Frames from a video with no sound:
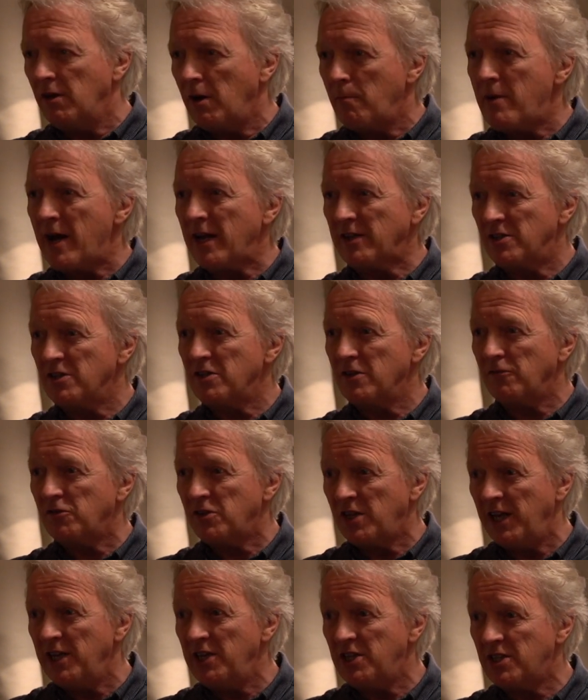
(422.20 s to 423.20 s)
are matters
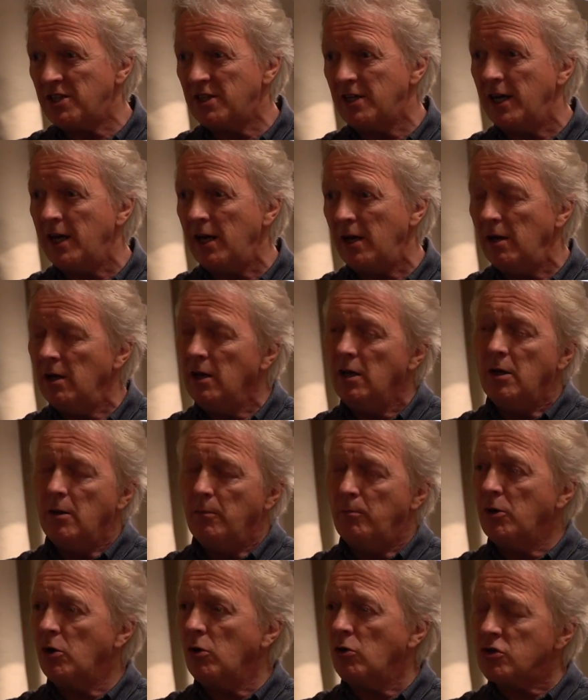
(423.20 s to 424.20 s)
of taste there,
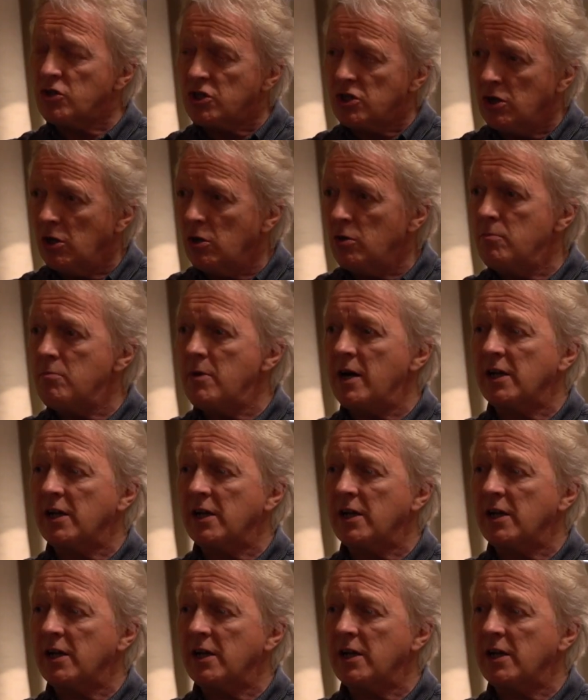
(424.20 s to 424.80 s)
but also